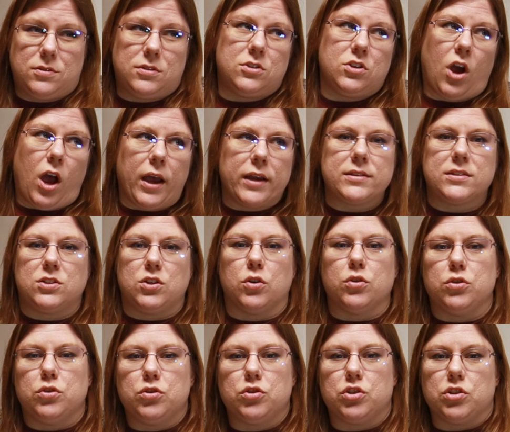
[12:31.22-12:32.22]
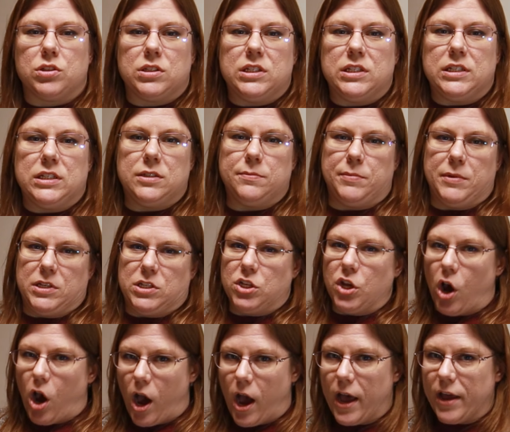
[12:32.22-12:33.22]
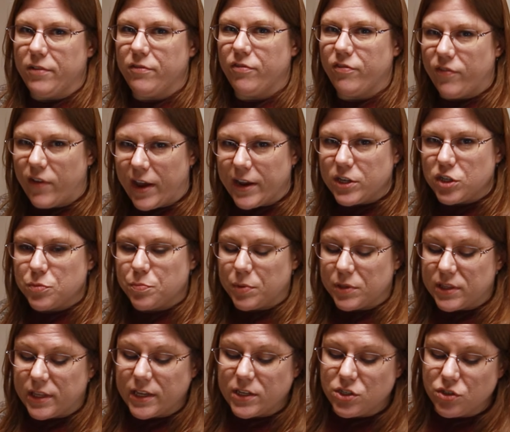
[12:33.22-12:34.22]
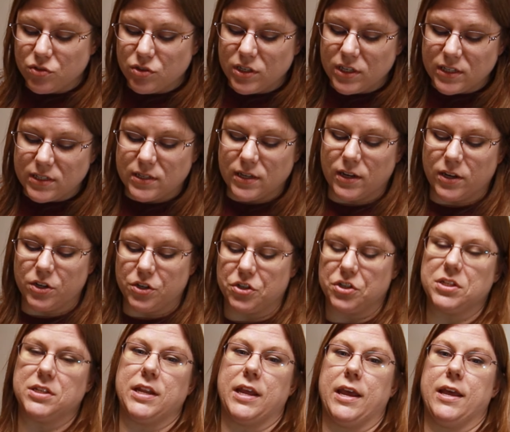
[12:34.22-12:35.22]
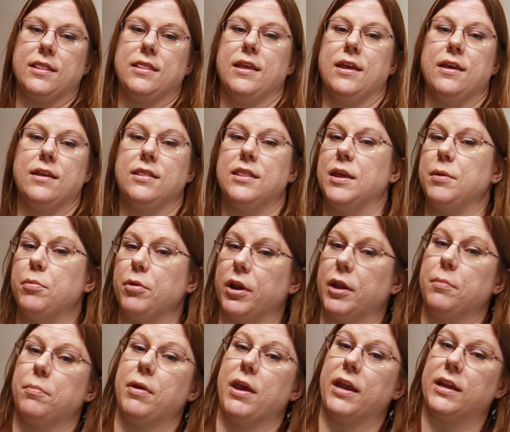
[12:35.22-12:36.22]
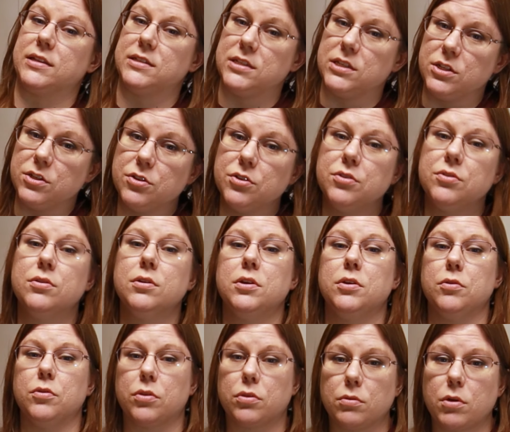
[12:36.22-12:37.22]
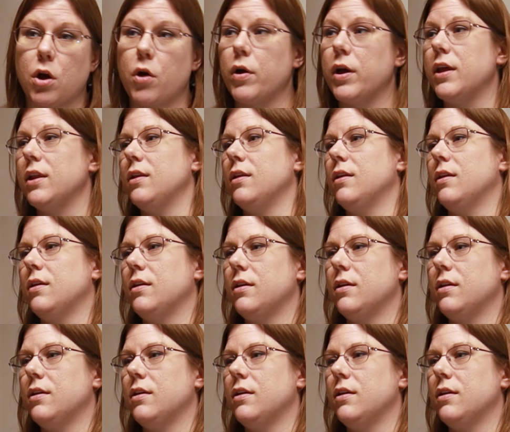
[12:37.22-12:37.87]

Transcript: Dogs don't usually need to be taught fetch, but they do need to understand that they bring it back to you, you throw it,